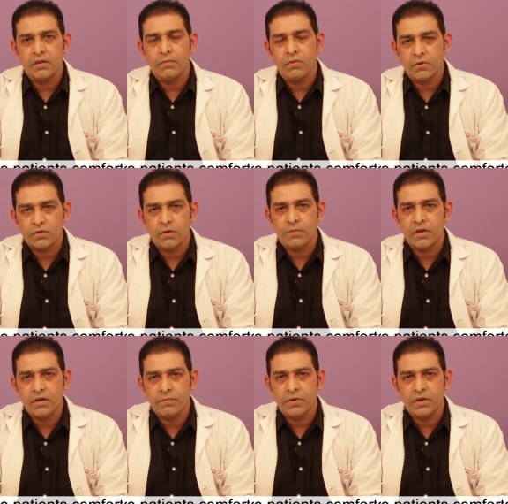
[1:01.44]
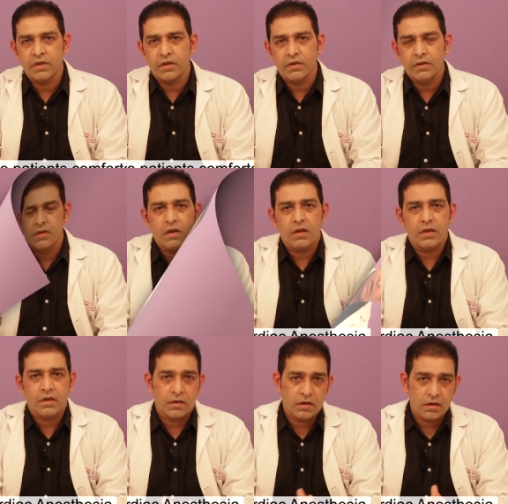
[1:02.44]
the post-operative period. Uh,
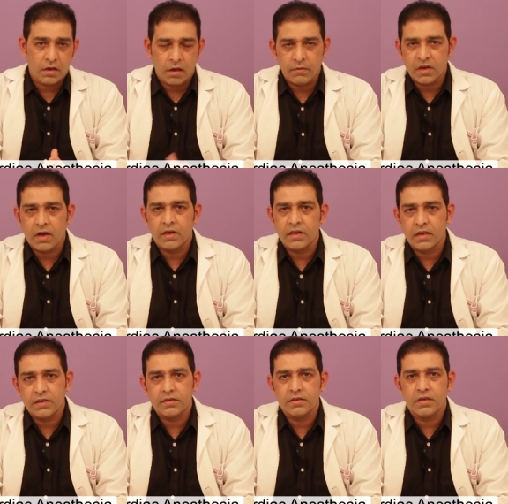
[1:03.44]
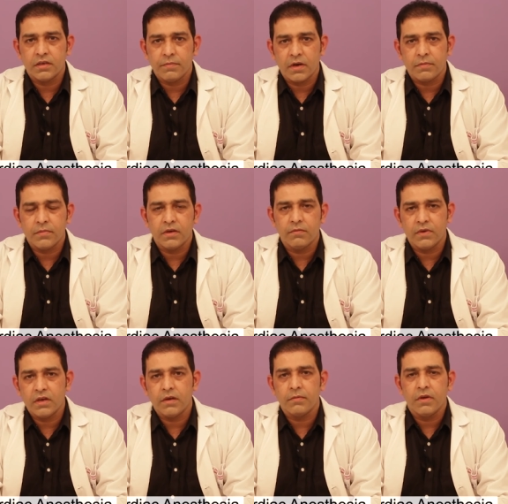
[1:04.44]
in our cardiac anesthesia department, we
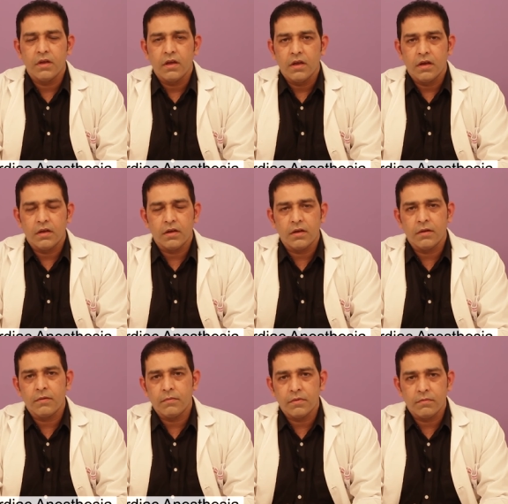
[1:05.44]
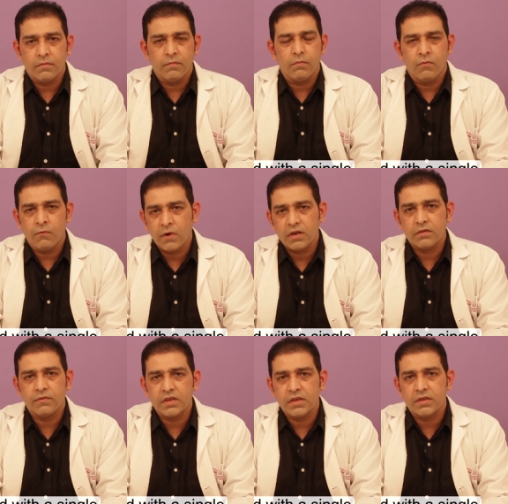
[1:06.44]
have uh, worked
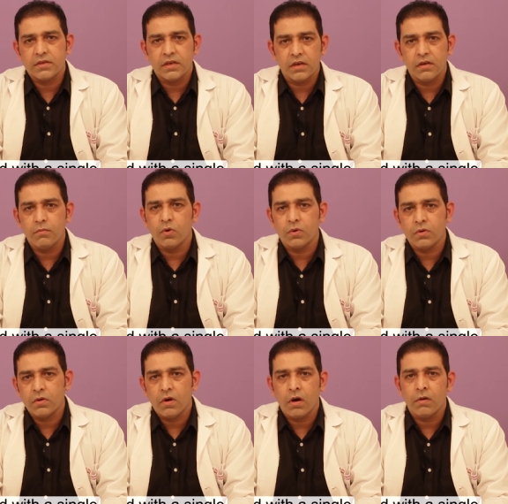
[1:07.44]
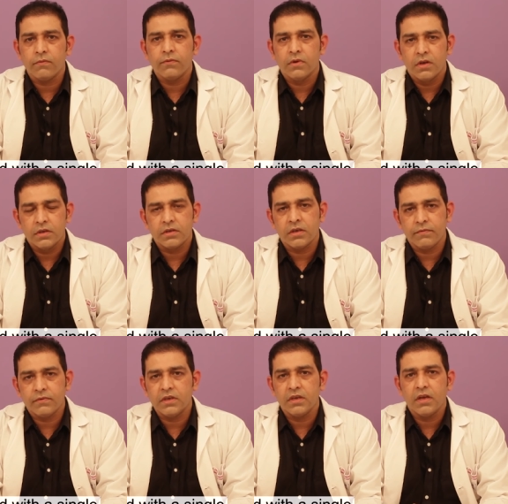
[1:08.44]
with a single motto of
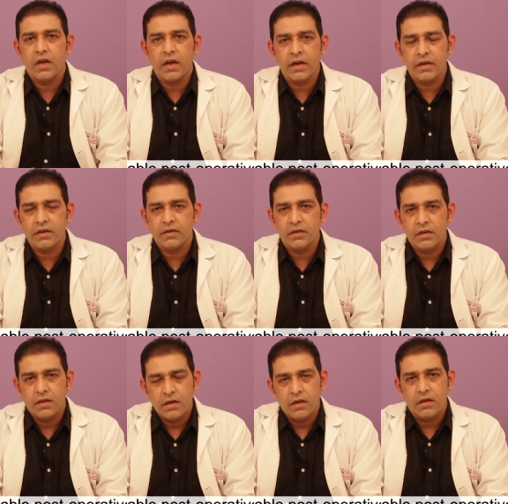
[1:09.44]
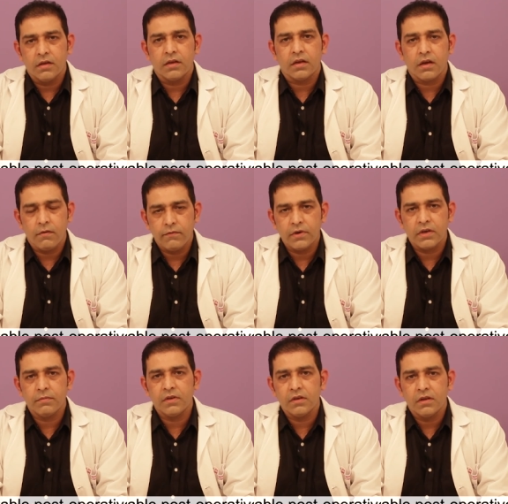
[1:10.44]
safety and uh,
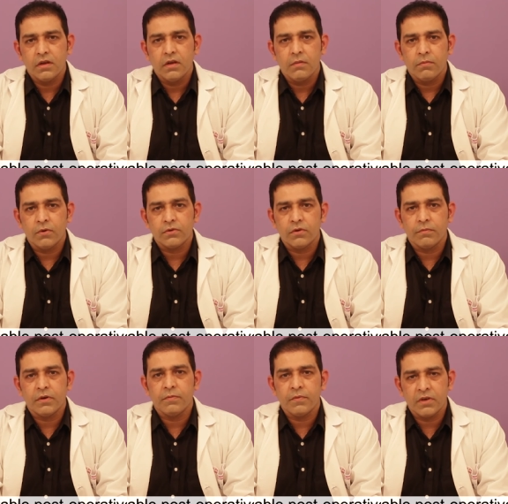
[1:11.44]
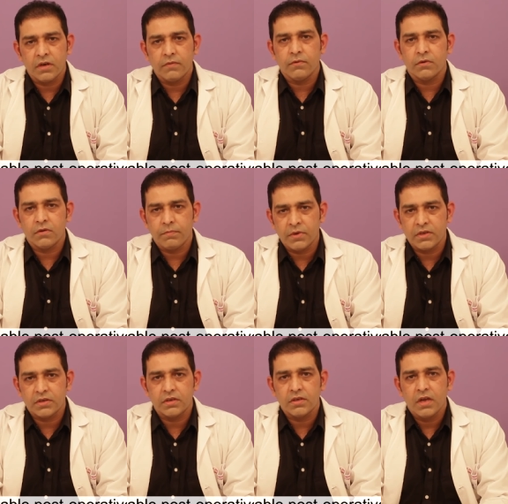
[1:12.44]
comfortable post-operative period for the
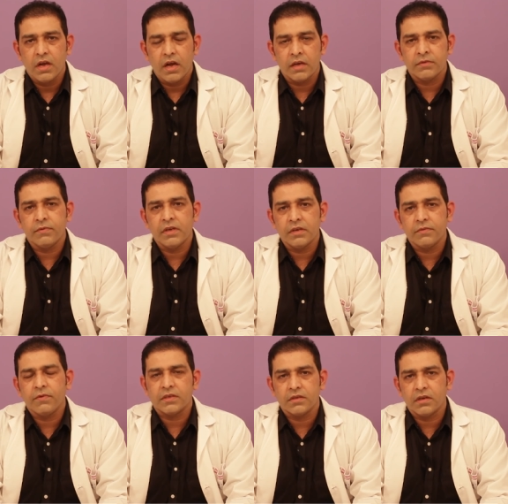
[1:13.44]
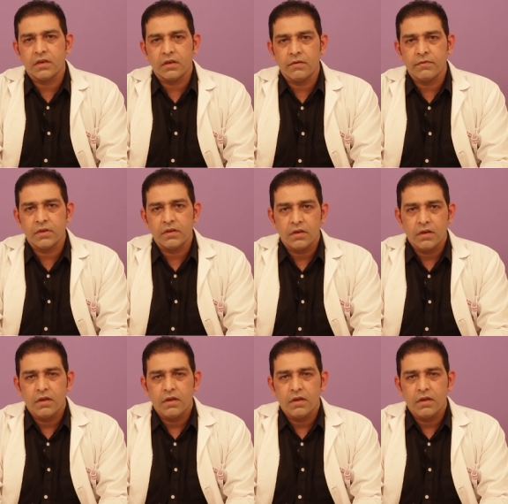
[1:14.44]
patient as well as faster recovery.